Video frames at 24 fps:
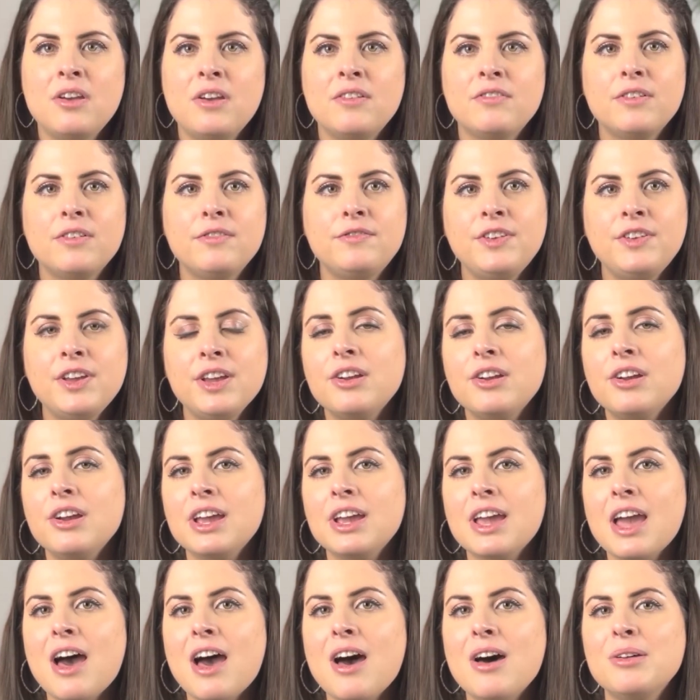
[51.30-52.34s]
From
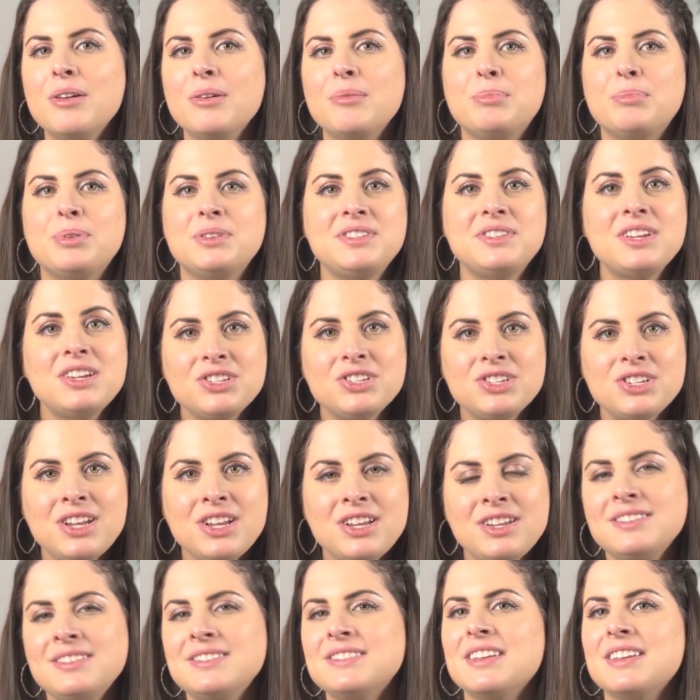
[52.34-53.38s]
figuring out
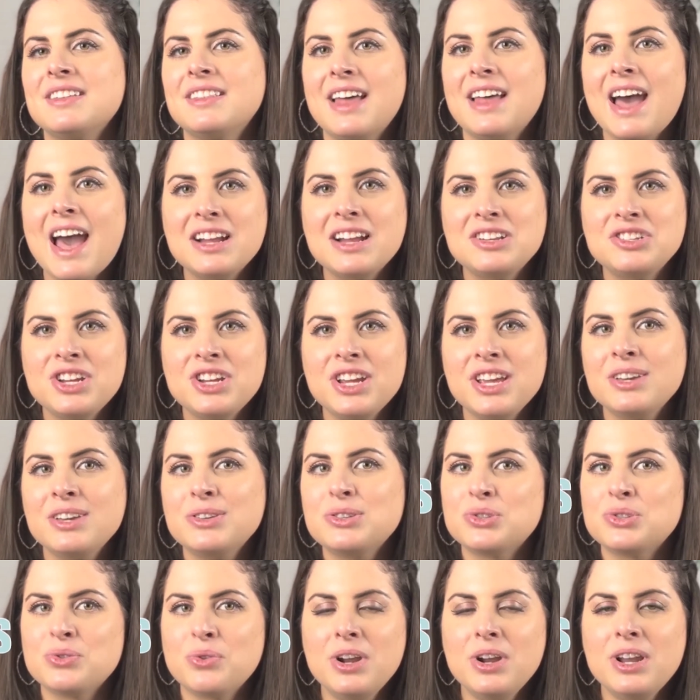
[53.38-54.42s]
positions, latching,
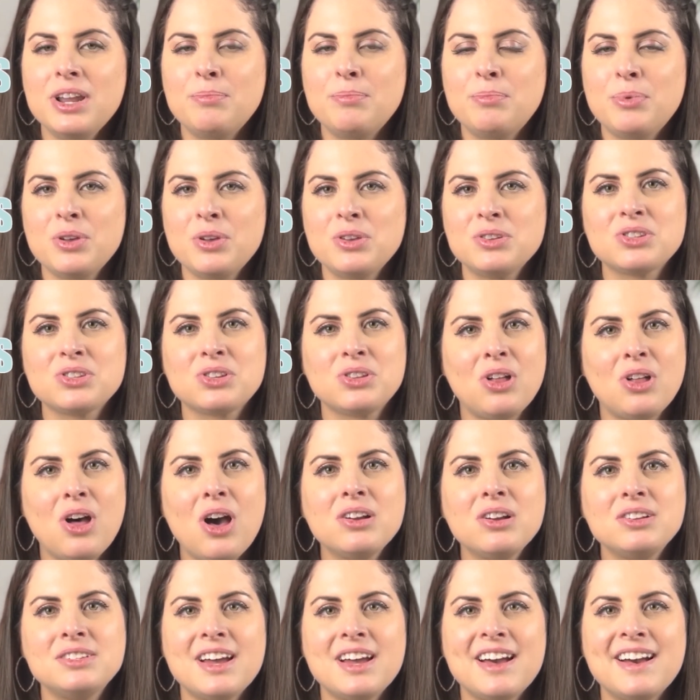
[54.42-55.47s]
sore nipples,
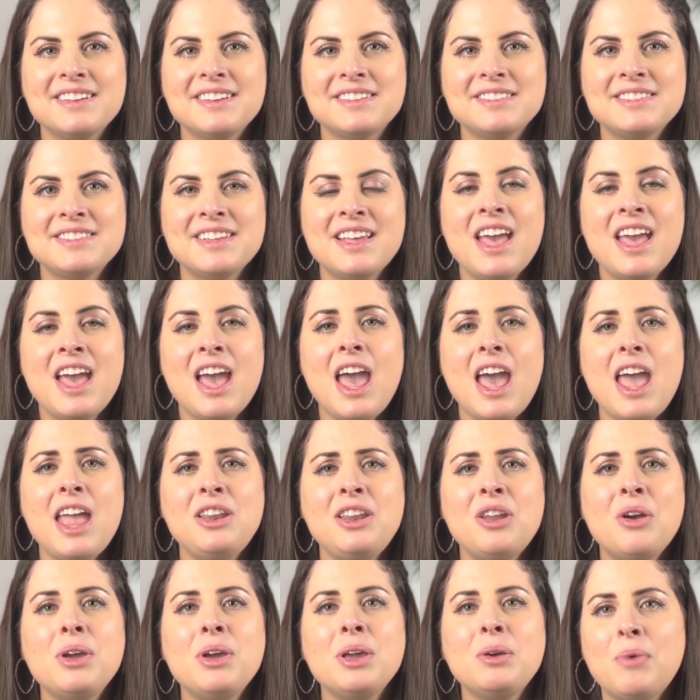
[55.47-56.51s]
clogged ducts, and
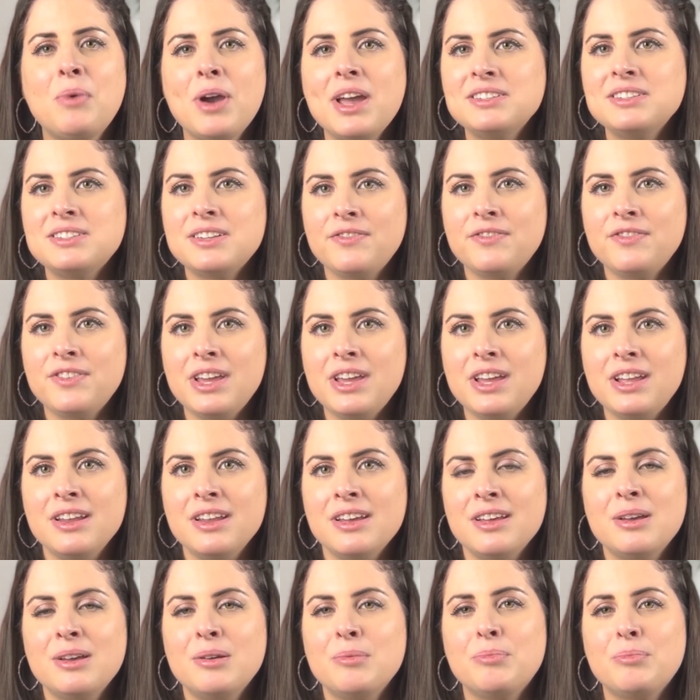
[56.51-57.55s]
knowing when to feed,
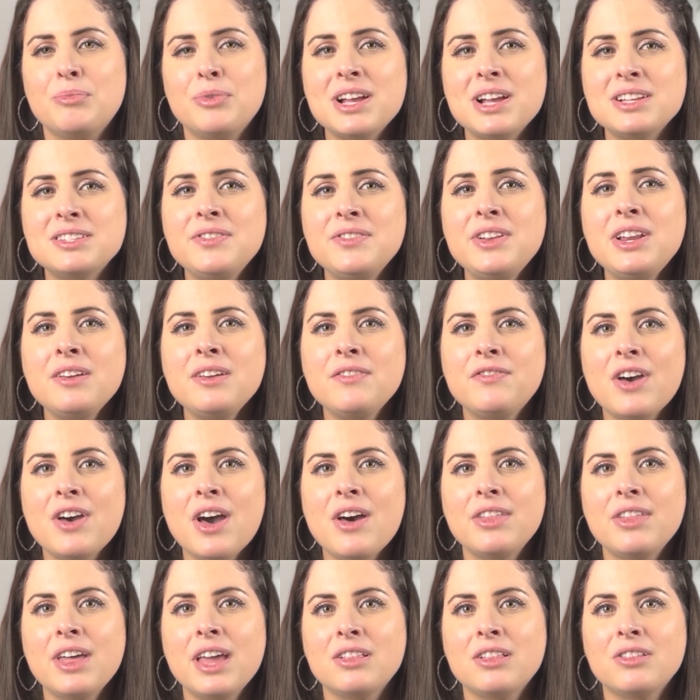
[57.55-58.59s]
breastfeeding
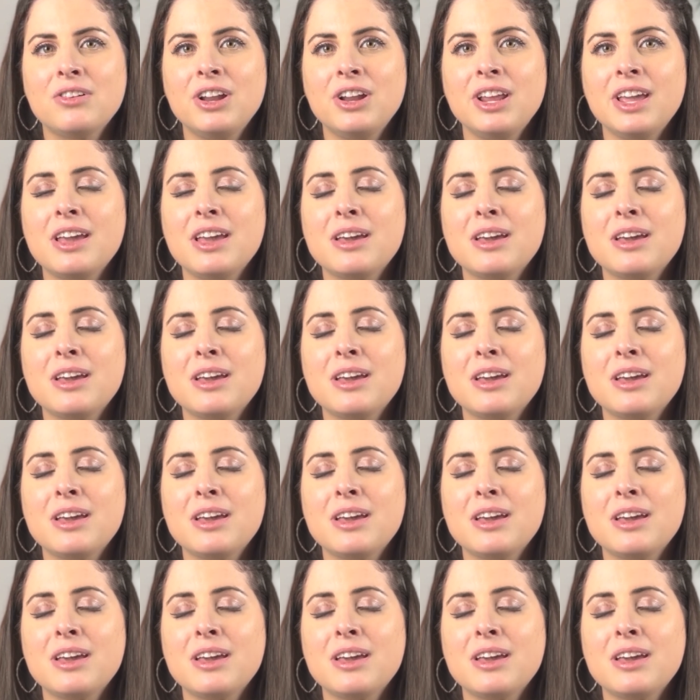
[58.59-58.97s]
felt like learning a